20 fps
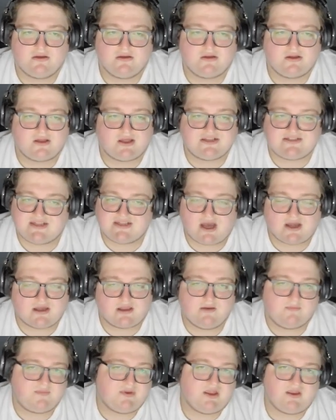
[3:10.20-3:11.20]
is not
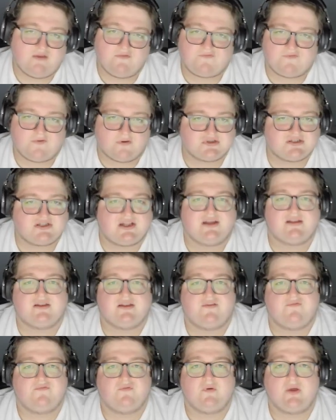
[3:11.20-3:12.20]
going to be first-line
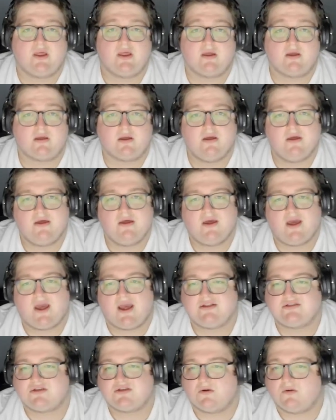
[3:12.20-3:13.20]
left wing.
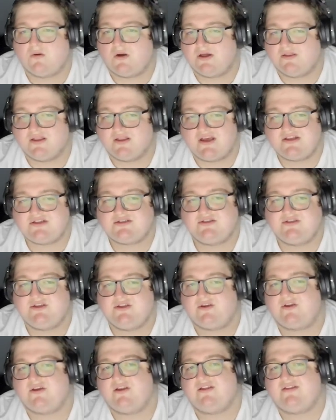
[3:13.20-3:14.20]
And so unless
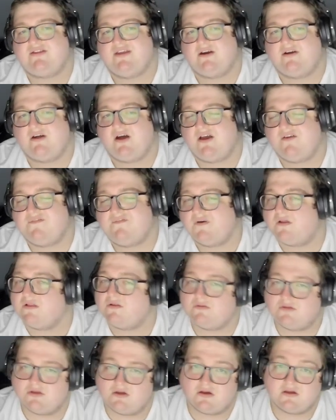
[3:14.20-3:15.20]
you're going to tell
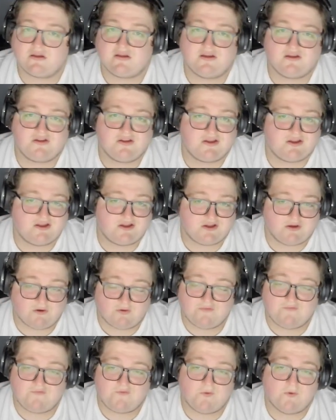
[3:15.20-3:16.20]
Iafallo, look,
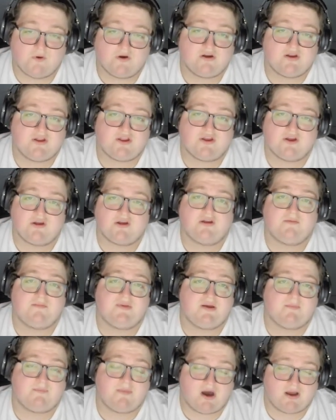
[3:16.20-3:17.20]
going forward, you're going to
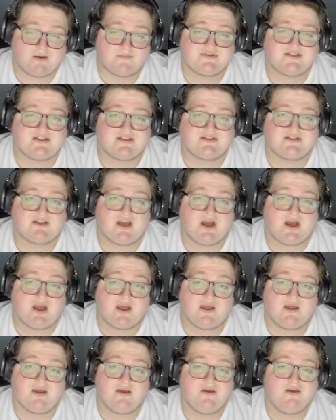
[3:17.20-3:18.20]
be a bottom-six
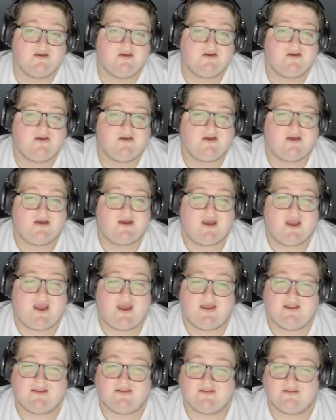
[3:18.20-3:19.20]
guy,
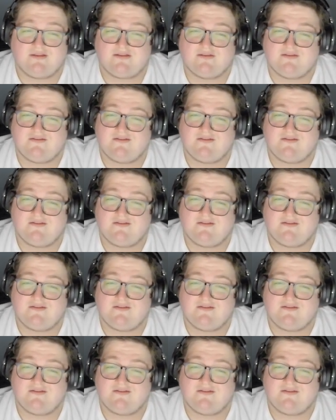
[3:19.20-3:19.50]
and